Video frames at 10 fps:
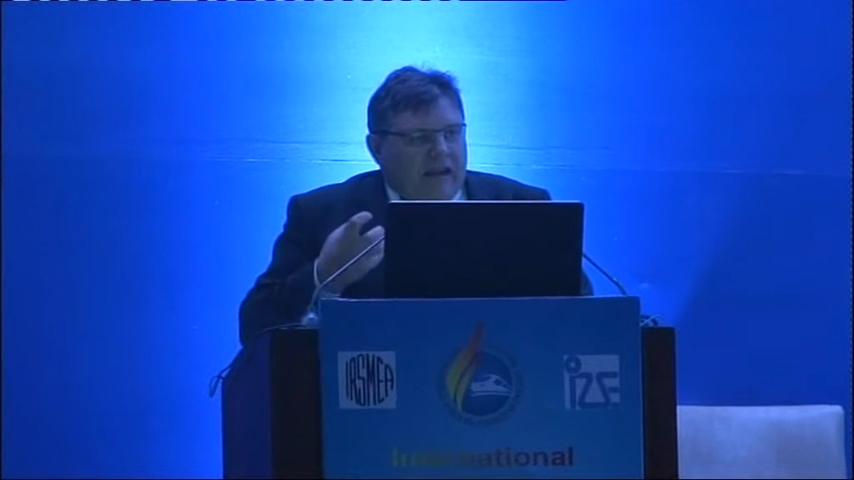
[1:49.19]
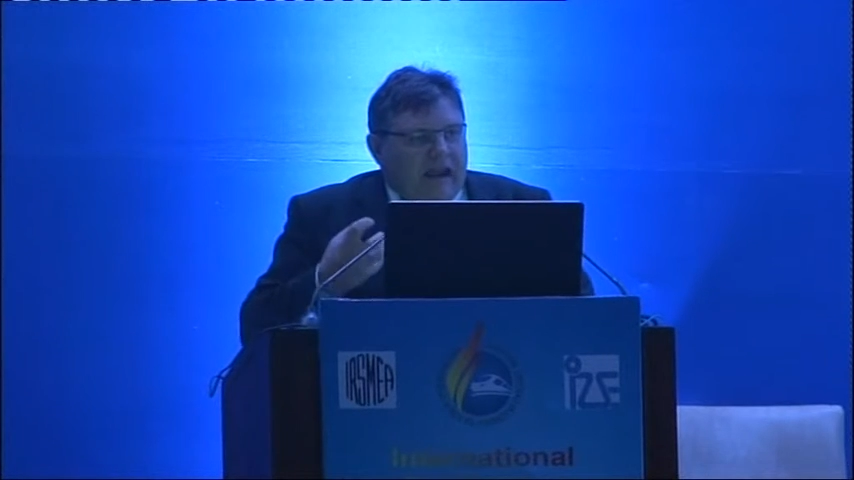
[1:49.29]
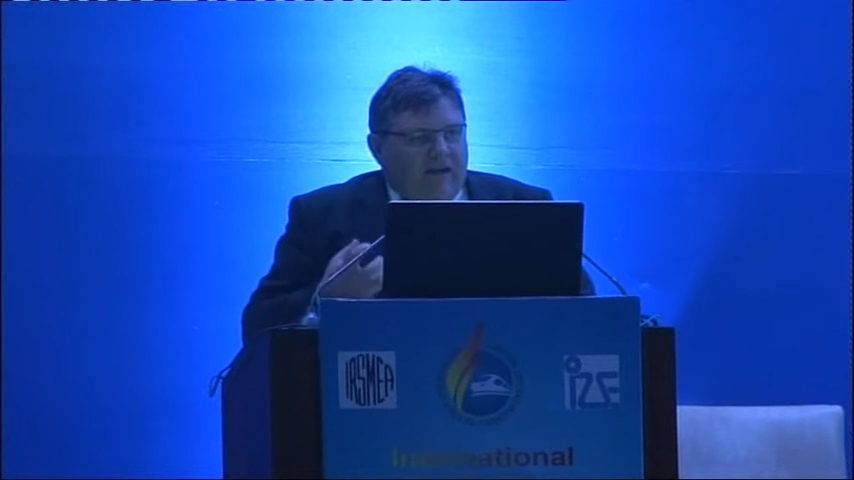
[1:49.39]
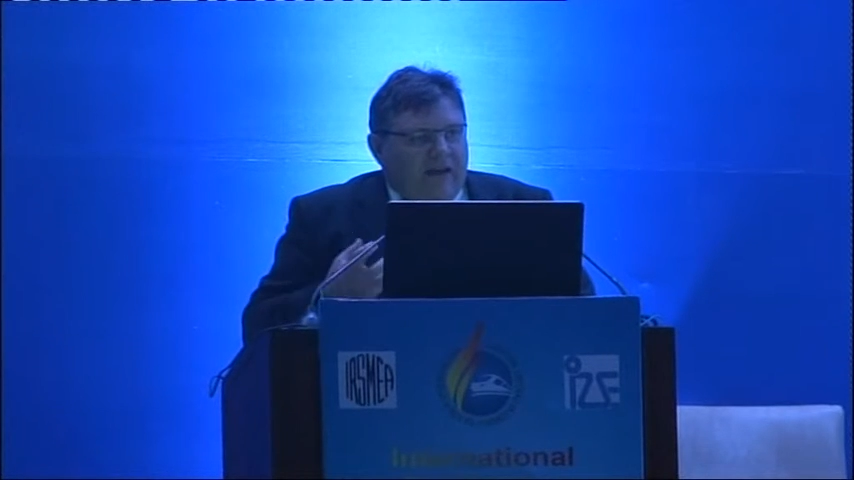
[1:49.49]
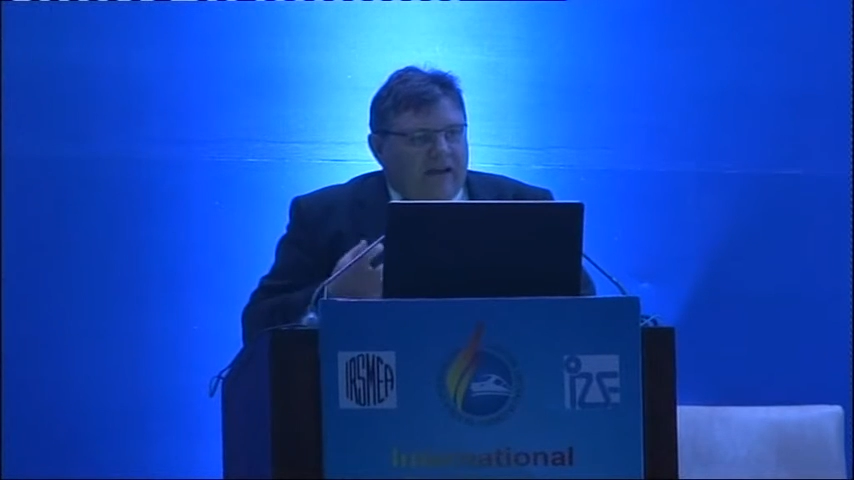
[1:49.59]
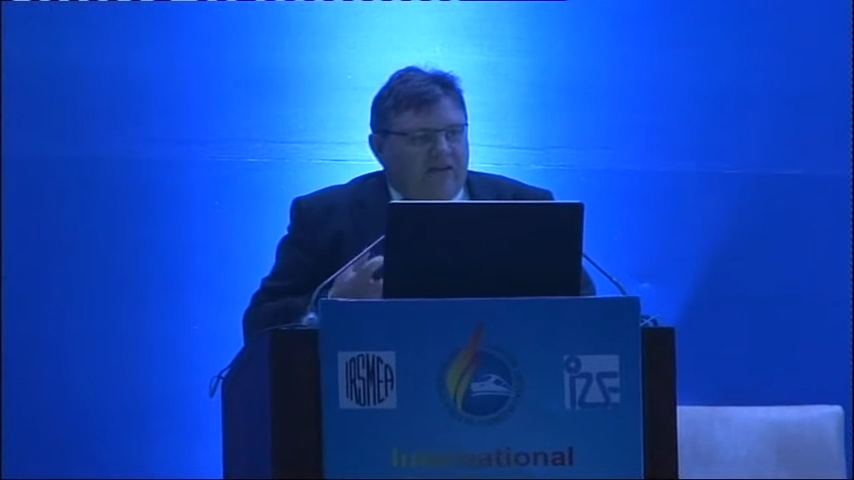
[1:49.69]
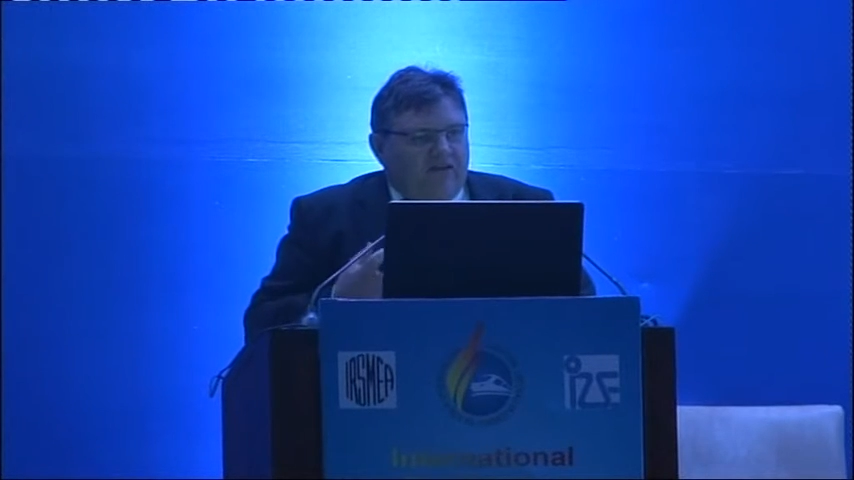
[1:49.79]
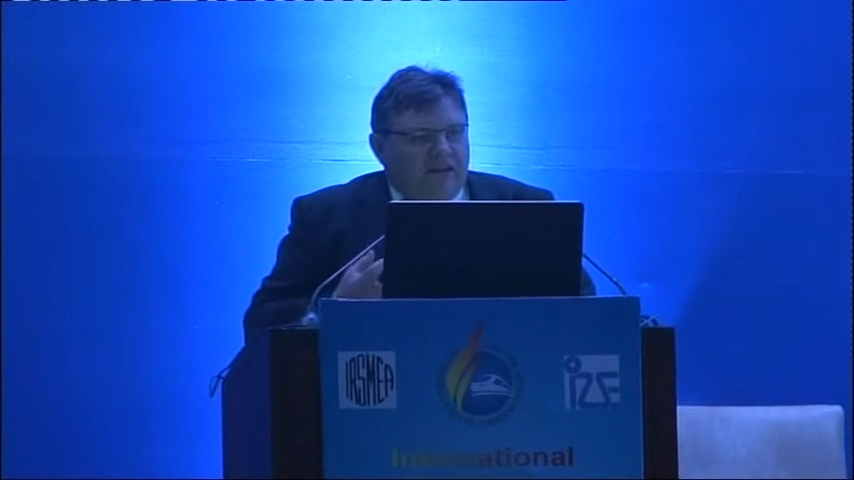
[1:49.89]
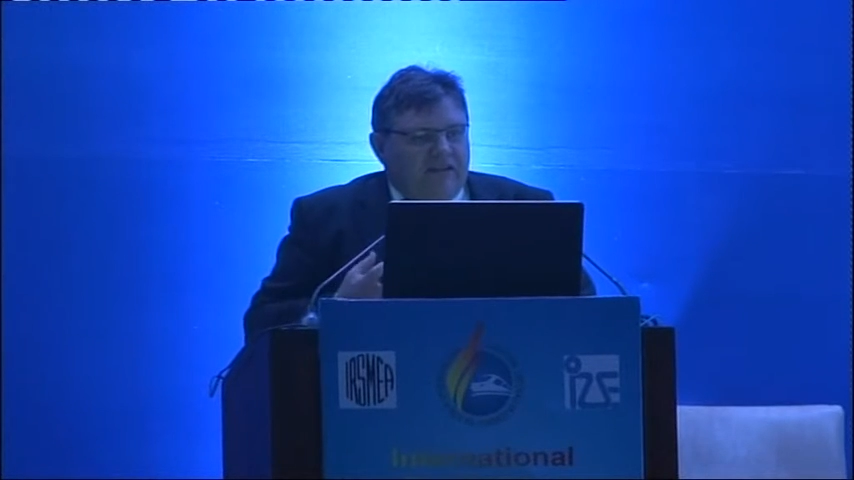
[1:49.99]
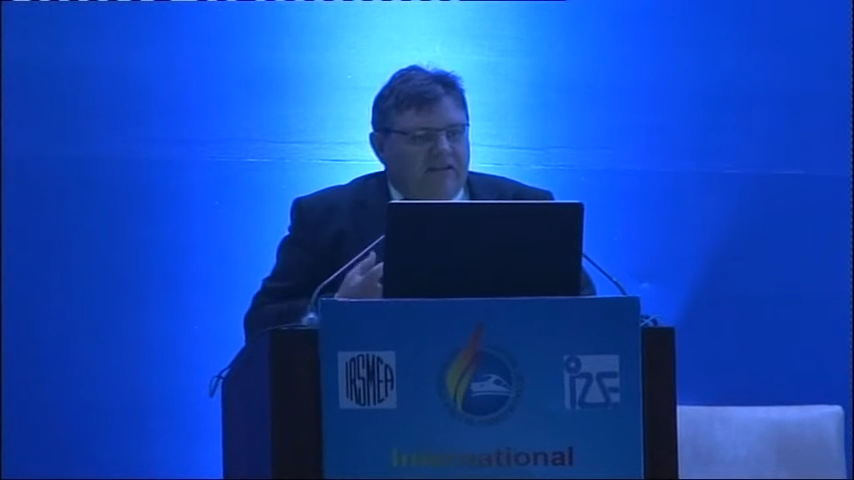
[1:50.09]

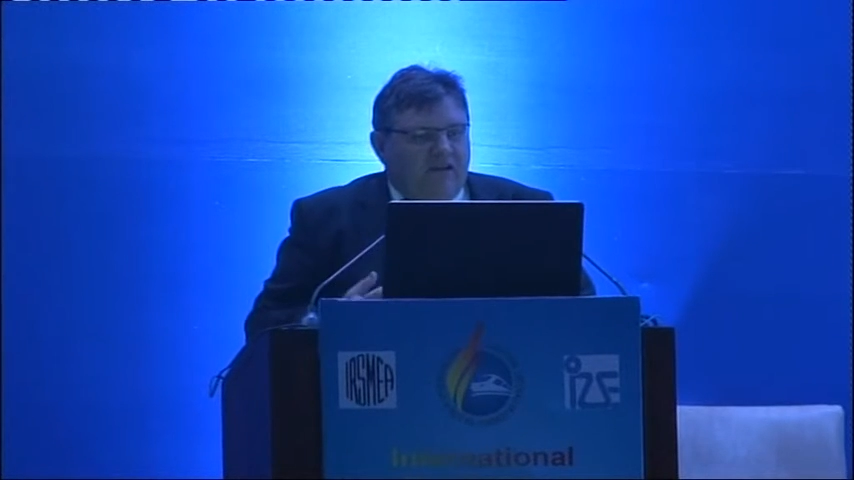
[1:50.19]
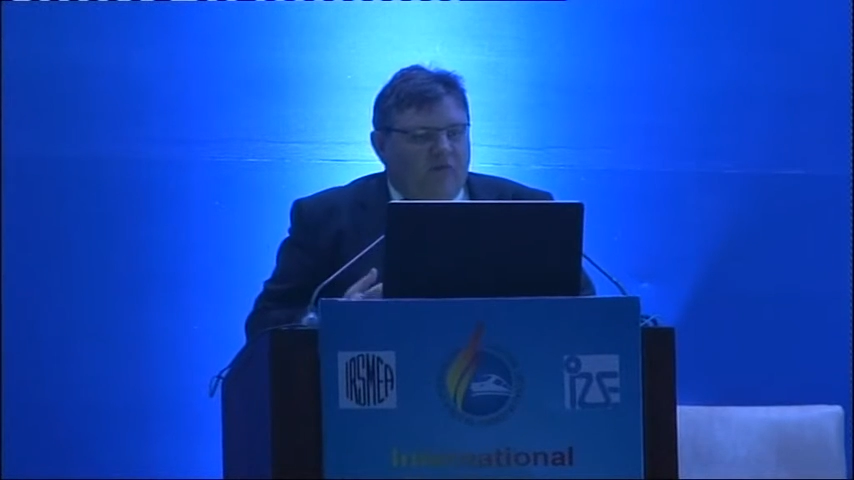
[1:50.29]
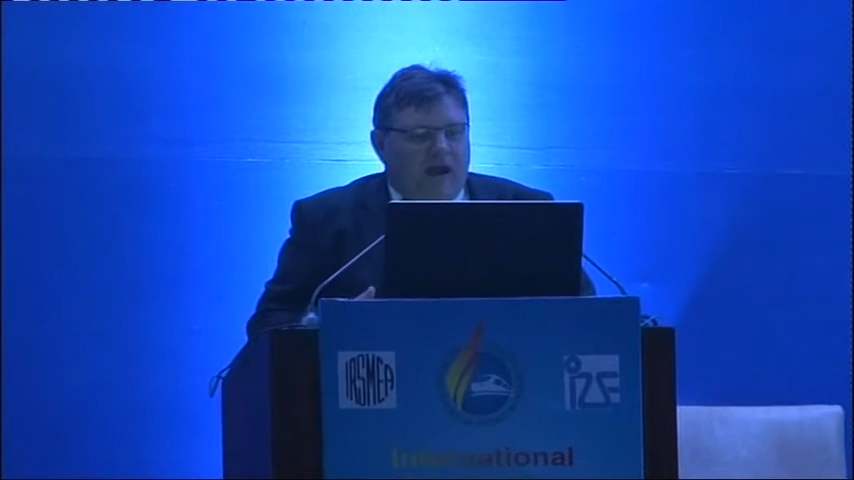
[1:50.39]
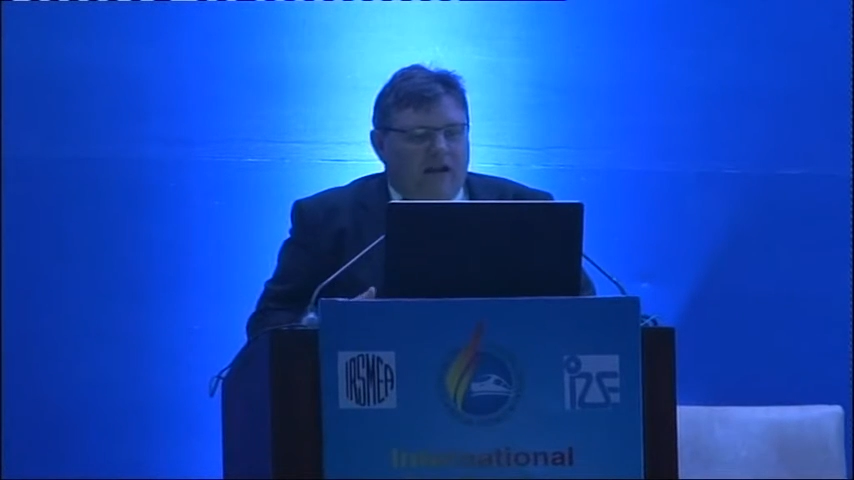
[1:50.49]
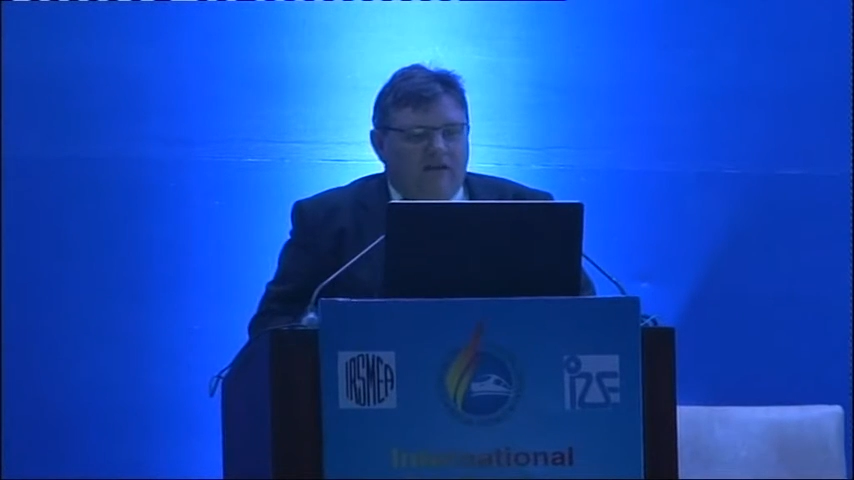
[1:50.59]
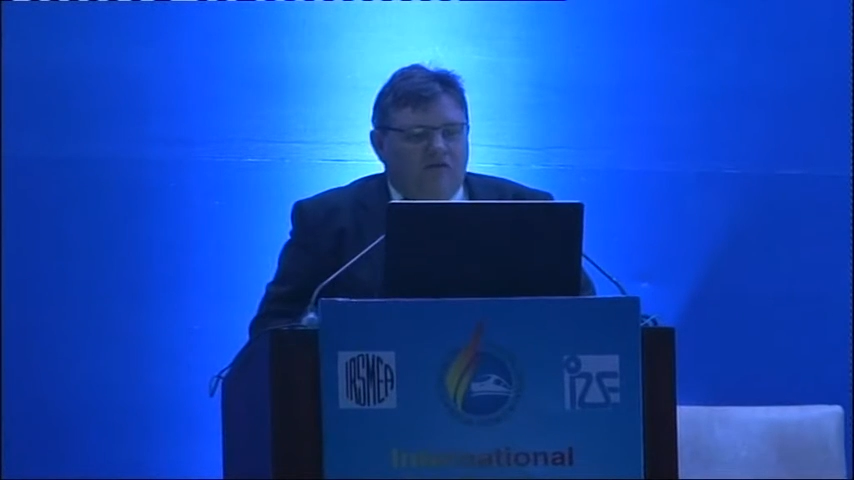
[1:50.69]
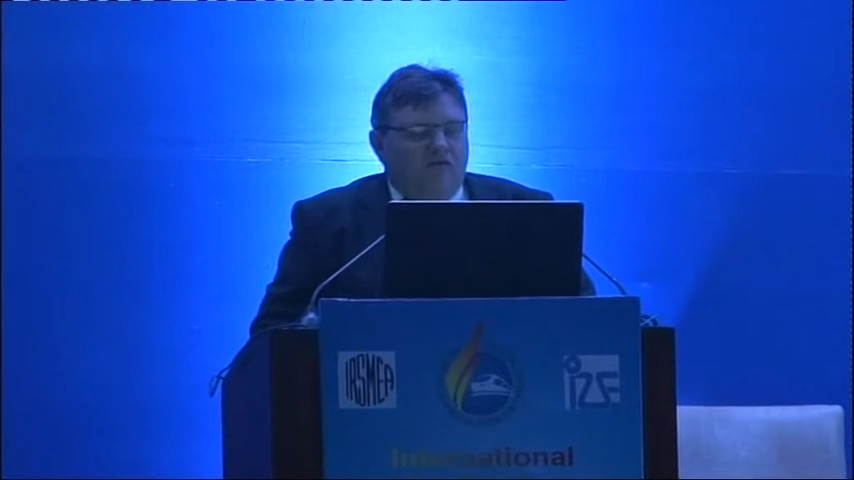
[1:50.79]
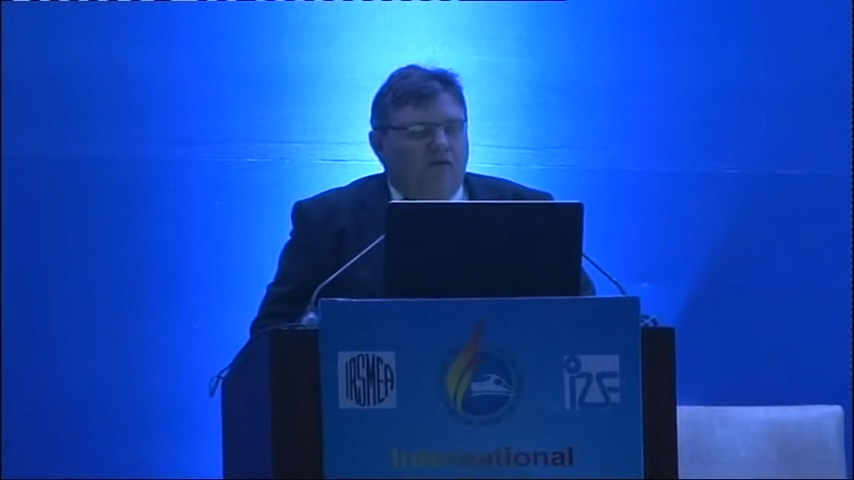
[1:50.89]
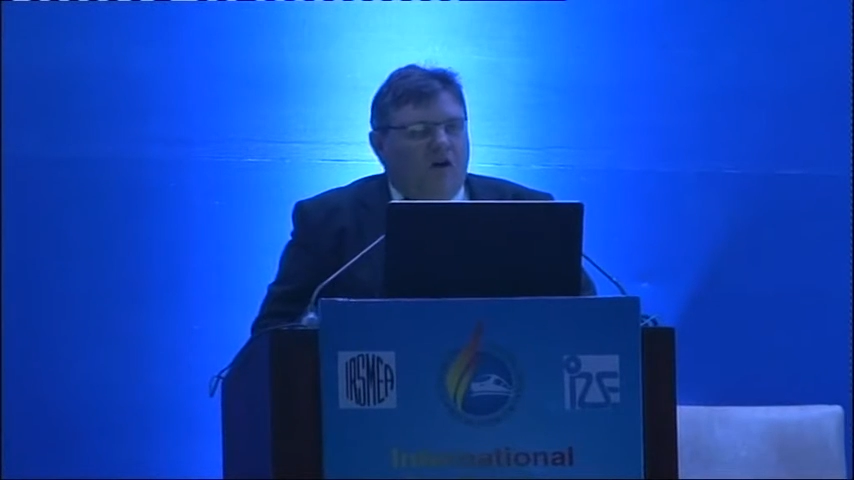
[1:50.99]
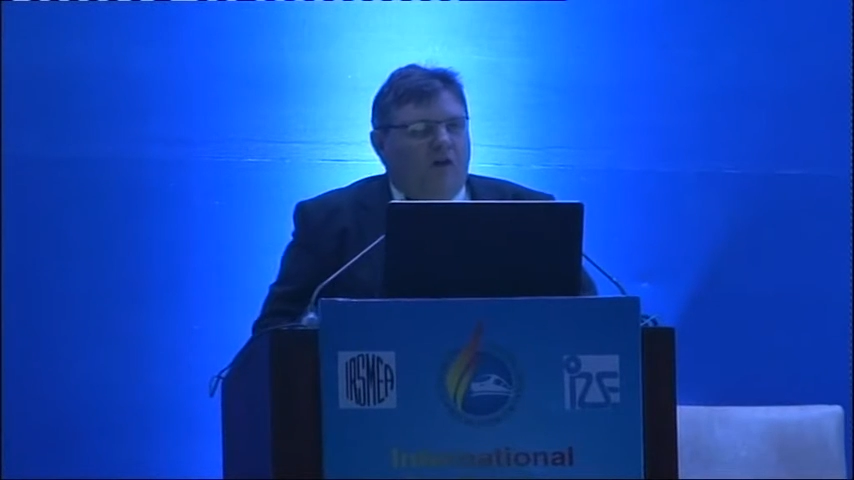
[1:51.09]
characteristic value